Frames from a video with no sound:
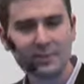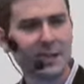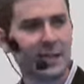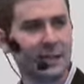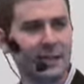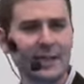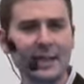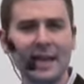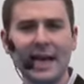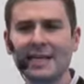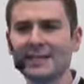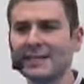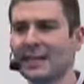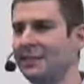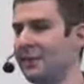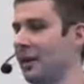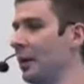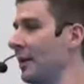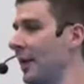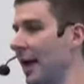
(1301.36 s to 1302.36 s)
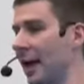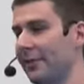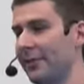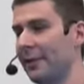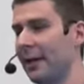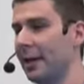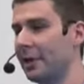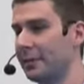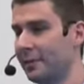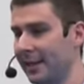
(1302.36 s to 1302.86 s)
And then lastly, if you already have a
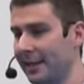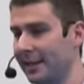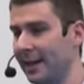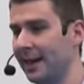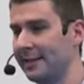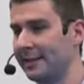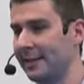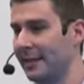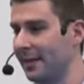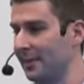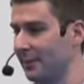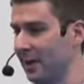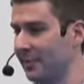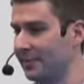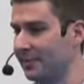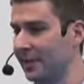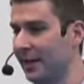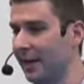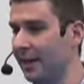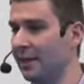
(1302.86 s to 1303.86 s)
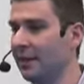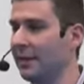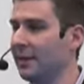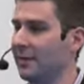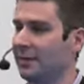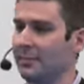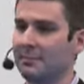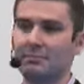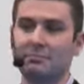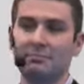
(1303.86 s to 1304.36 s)
lot of great content on your website,
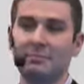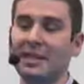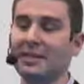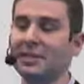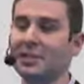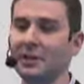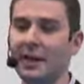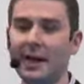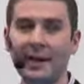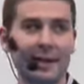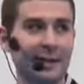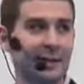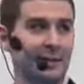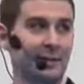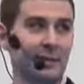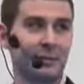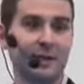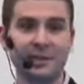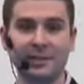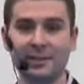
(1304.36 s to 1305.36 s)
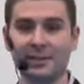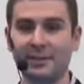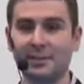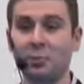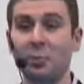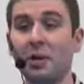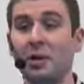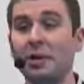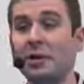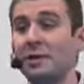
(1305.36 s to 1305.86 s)
that's great. The question is,
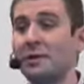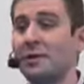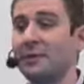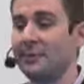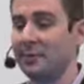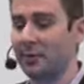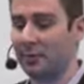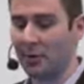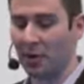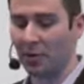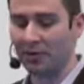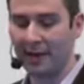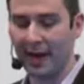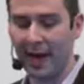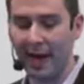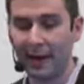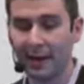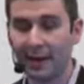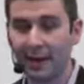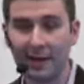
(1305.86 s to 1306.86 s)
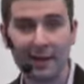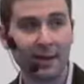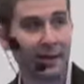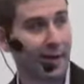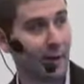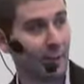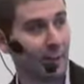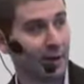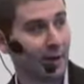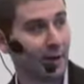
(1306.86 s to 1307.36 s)
what are you doing to promote that?
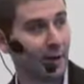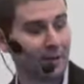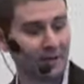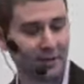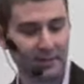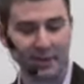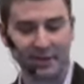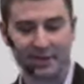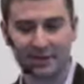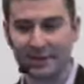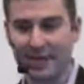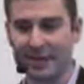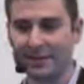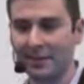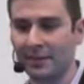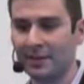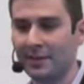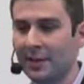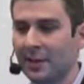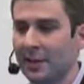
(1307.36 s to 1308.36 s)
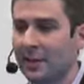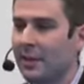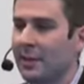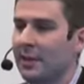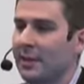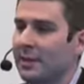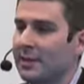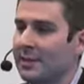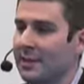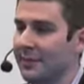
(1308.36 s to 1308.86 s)
And we know from those seven
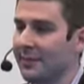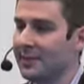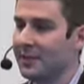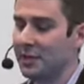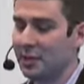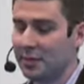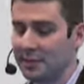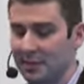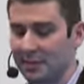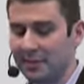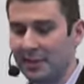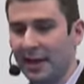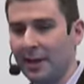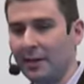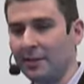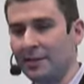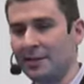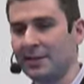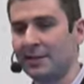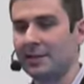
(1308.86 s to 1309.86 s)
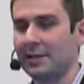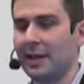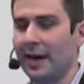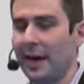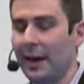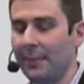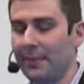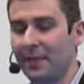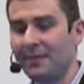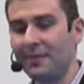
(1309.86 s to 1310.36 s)
do's and don'ts,
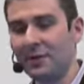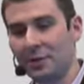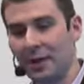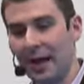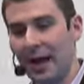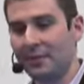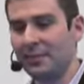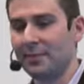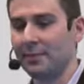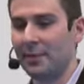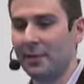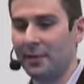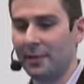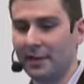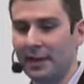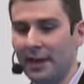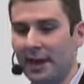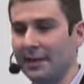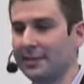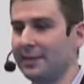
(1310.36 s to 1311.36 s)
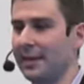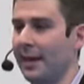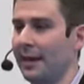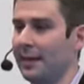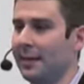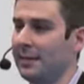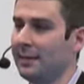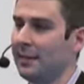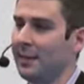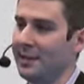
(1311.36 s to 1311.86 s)
if you're not promoting your
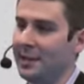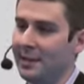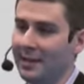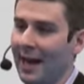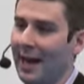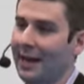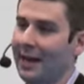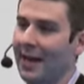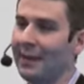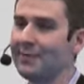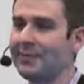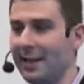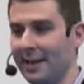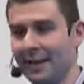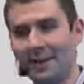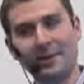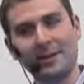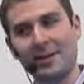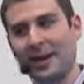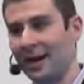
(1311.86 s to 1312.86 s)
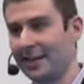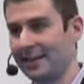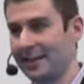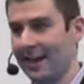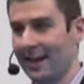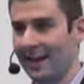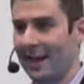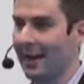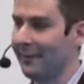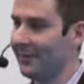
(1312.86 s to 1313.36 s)
content and you're not updating your
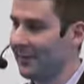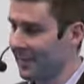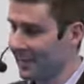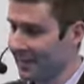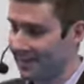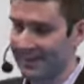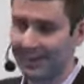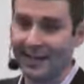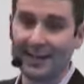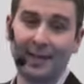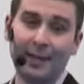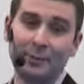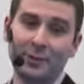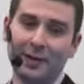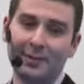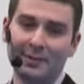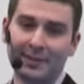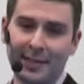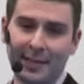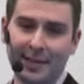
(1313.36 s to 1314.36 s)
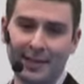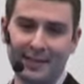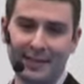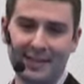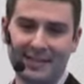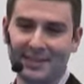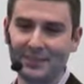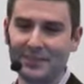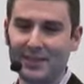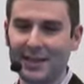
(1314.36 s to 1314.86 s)
content, having it sit on your website
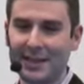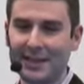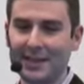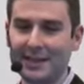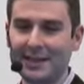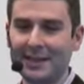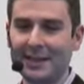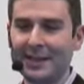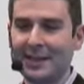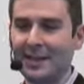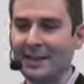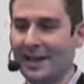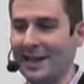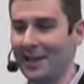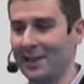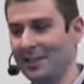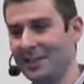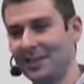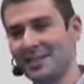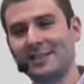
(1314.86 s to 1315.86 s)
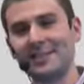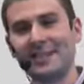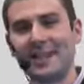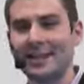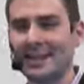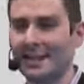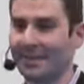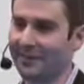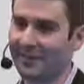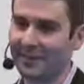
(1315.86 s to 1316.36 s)
doesn't mean that you can just set
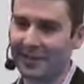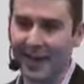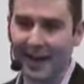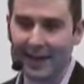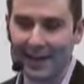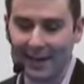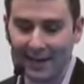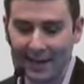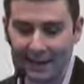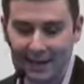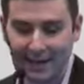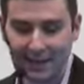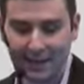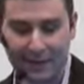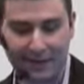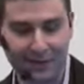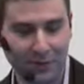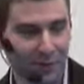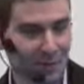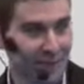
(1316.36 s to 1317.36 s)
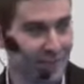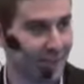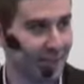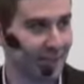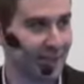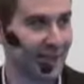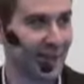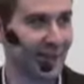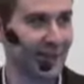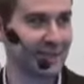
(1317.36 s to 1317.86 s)
it and forget it. Unfortunately,
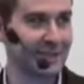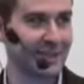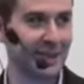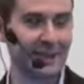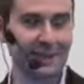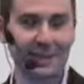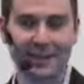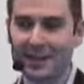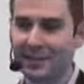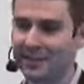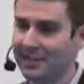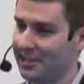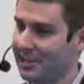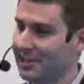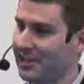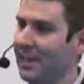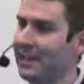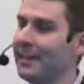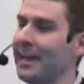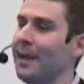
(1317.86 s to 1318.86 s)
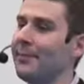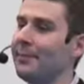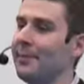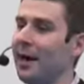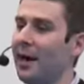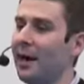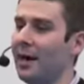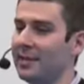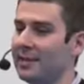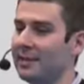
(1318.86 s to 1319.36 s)
with content, you don't just check that
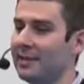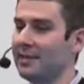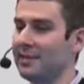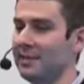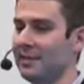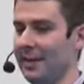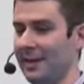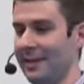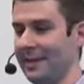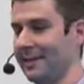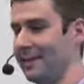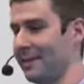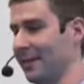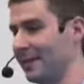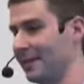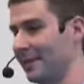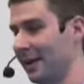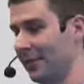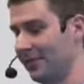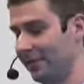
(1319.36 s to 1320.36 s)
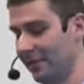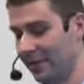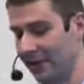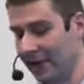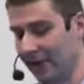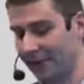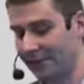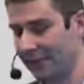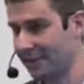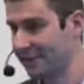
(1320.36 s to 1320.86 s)
box and it's done for life.